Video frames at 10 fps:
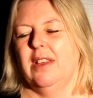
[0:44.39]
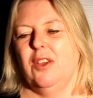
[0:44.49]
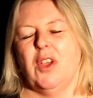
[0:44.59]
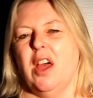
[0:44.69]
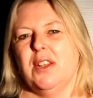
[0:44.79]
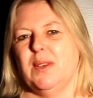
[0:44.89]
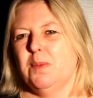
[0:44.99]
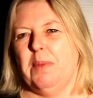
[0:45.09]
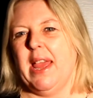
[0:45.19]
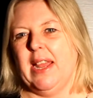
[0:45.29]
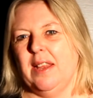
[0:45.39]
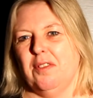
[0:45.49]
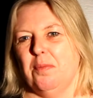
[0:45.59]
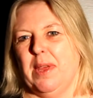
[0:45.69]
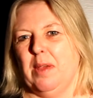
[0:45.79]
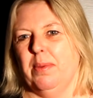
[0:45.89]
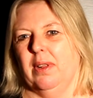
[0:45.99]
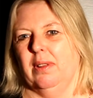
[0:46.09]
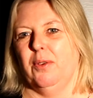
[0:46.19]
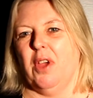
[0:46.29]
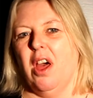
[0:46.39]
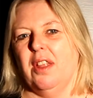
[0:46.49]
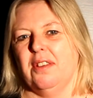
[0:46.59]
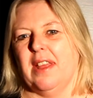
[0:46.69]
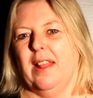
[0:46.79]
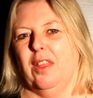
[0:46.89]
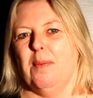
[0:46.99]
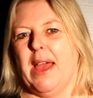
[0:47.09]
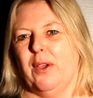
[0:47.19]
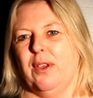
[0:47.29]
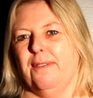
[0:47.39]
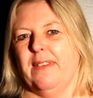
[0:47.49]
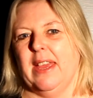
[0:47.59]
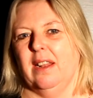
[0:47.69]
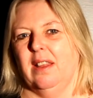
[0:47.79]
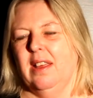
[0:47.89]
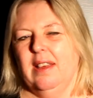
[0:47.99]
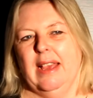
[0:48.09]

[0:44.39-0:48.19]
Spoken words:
You can't explain it to people, you can't tell them how you feel.